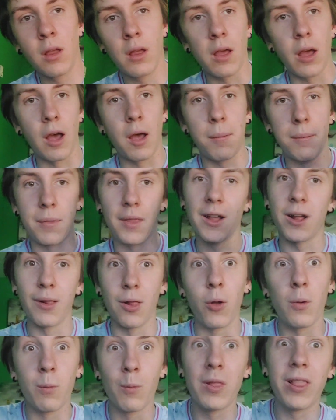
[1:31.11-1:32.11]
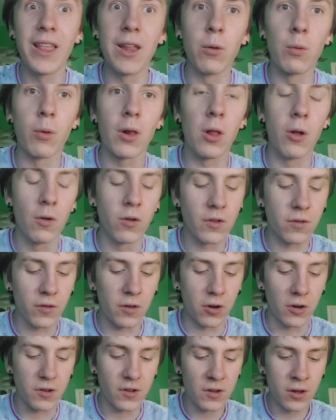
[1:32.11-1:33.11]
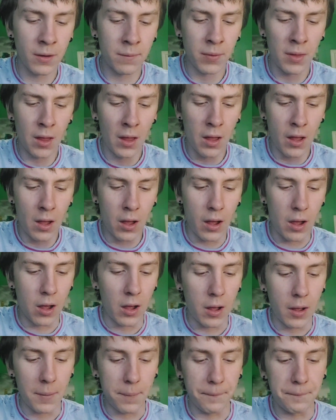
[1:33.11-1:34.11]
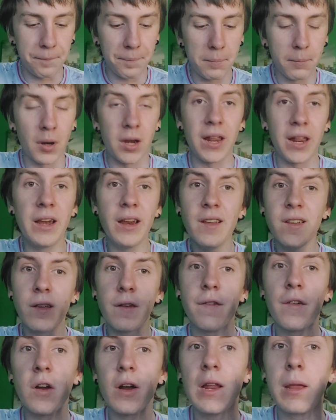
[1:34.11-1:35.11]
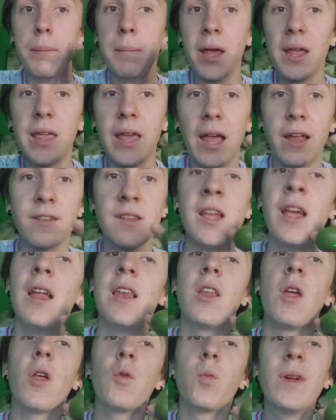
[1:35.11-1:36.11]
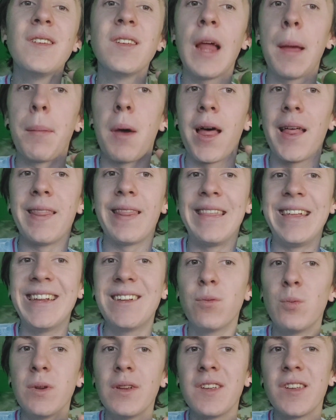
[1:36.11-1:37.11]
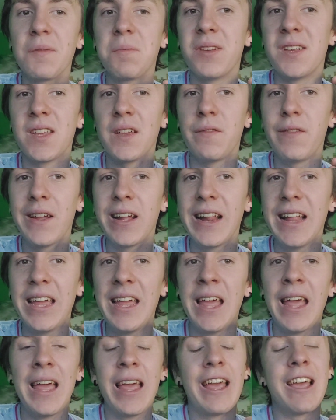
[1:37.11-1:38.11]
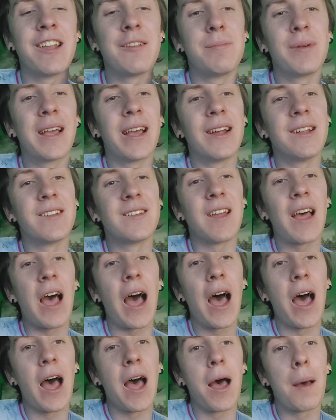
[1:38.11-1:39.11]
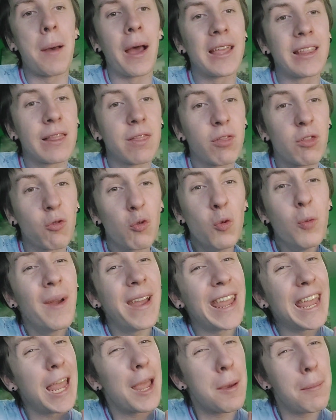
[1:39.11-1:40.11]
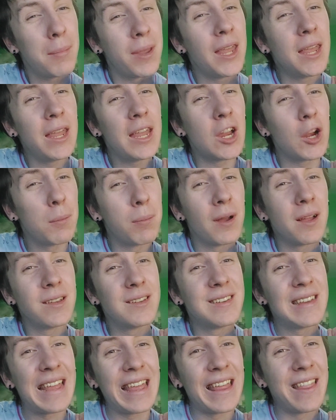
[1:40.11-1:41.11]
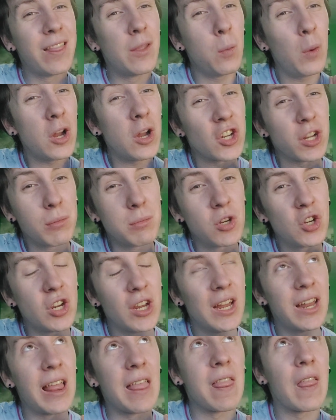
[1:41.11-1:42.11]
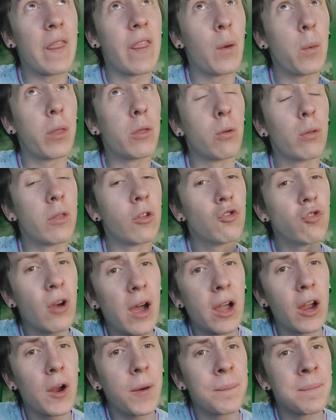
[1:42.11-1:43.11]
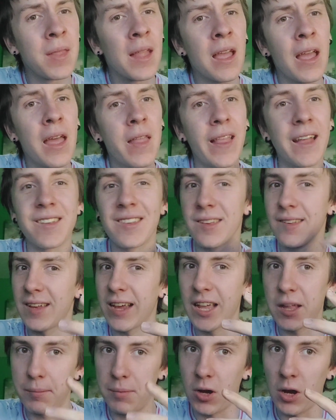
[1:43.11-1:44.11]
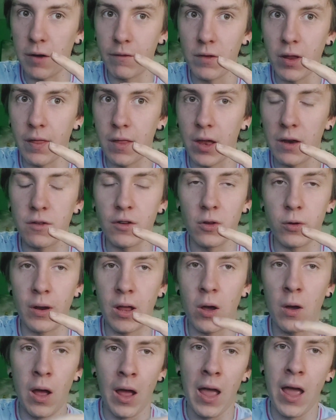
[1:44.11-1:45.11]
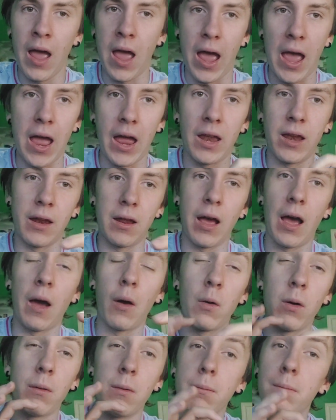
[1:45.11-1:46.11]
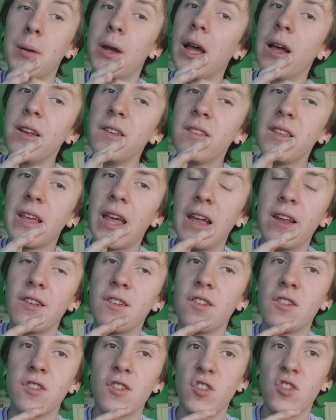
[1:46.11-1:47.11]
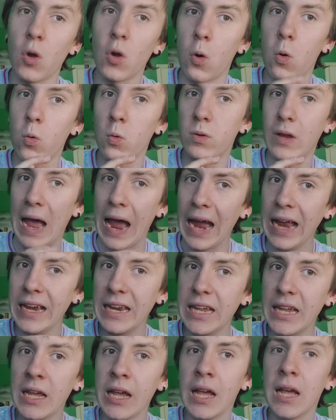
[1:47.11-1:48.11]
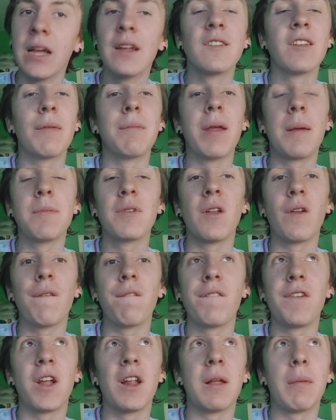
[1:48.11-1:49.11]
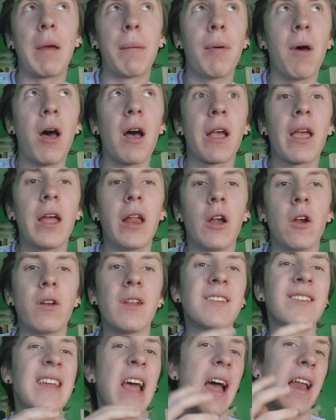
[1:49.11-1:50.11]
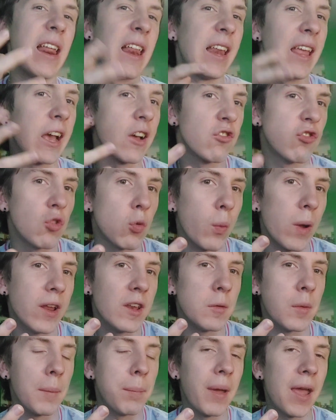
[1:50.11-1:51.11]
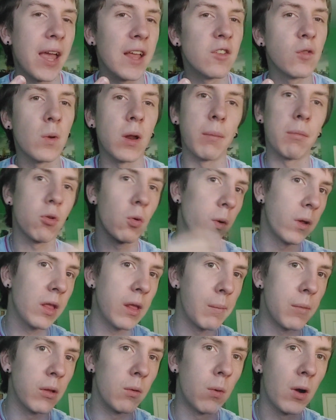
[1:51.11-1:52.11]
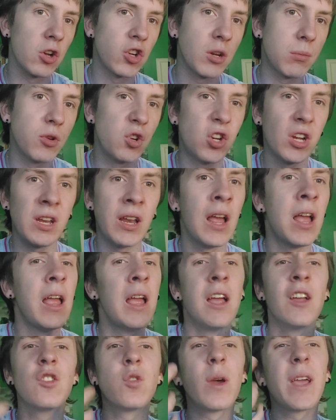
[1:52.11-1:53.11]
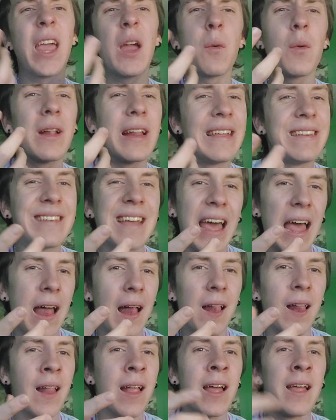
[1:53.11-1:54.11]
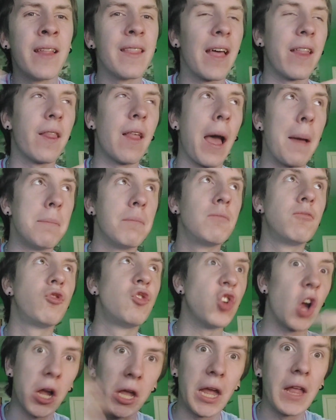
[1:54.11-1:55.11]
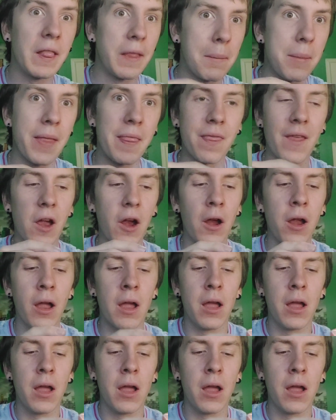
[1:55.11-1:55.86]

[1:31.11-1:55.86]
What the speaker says: The lid will close first. But it is a fairly big case. Now, the reason I bought these ones specifically is because I threw my Ambi earbuds in the washing machine and then they went through the dryer. That's the second pair I've done that to now. And because the case is so tiny, sometimes I don't feel that my pocket, or it doesn't add any extra weight to my pants when I'm throwing them in the washing machine, so I can't really tell that I'm chucking them in there.